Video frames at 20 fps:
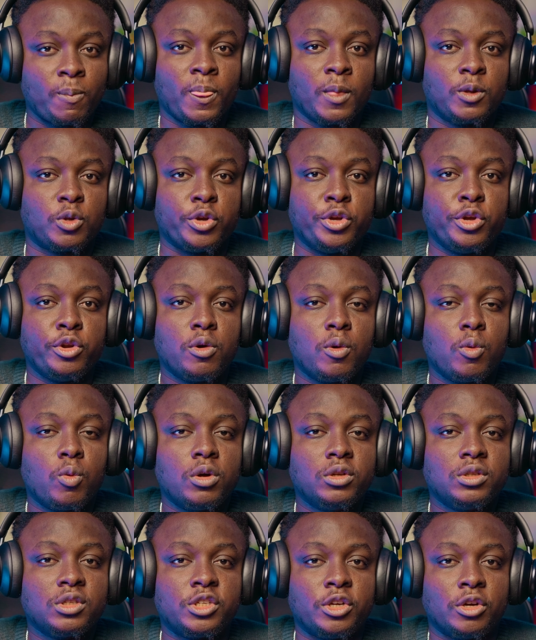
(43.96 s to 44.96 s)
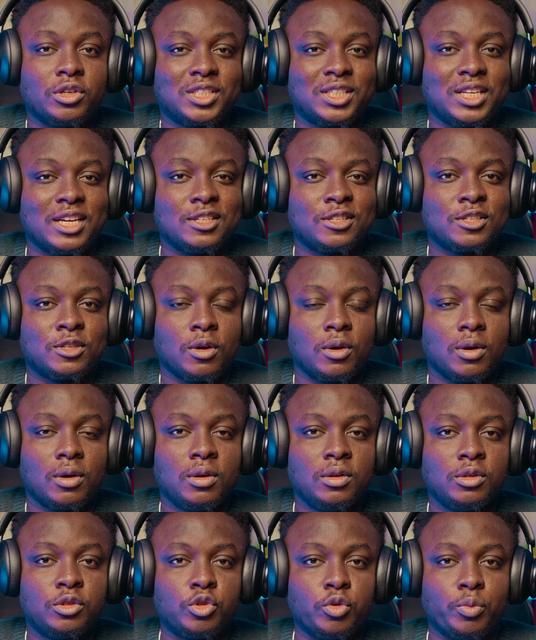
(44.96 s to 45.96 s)
So you don't want your sensor
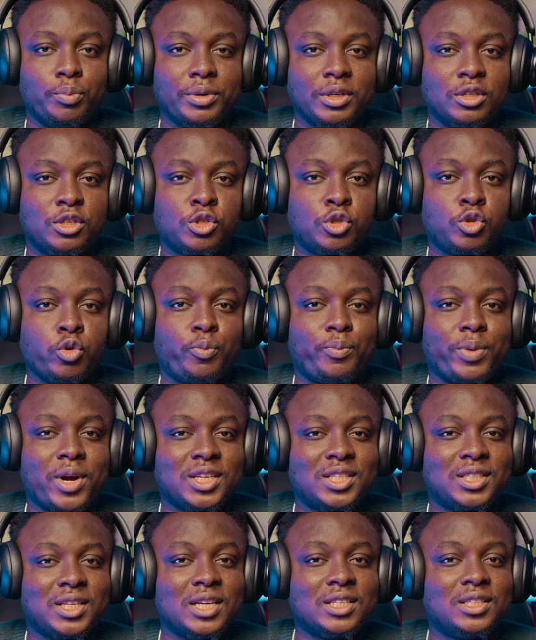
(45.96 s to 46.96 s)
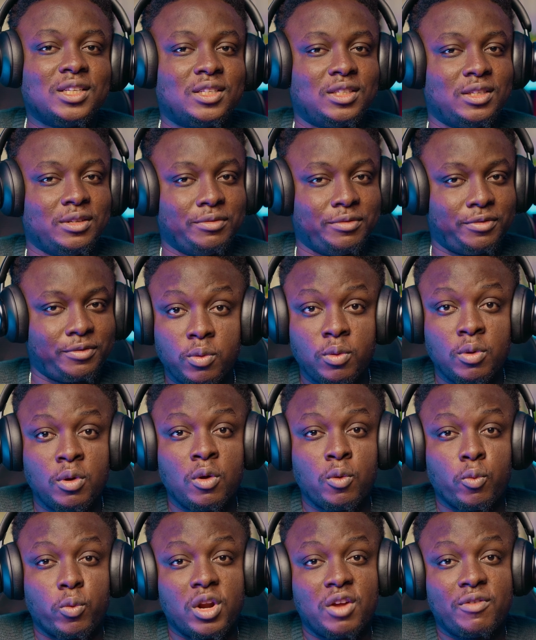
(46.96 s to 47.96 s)
to be super sensitive.
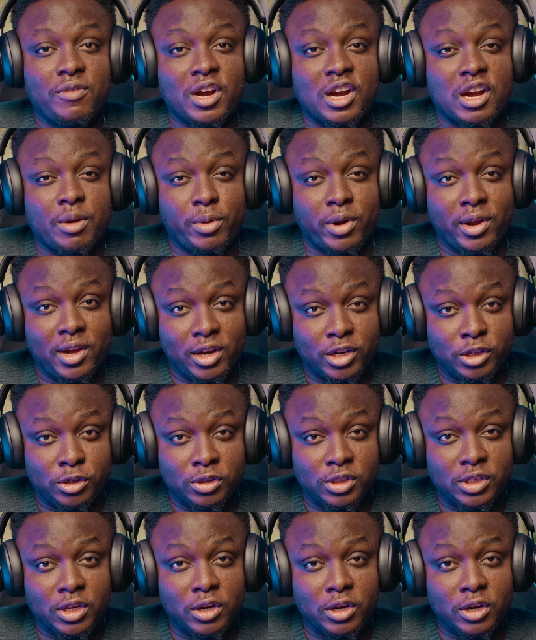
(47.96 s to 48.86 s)
Whatever camera you're shooting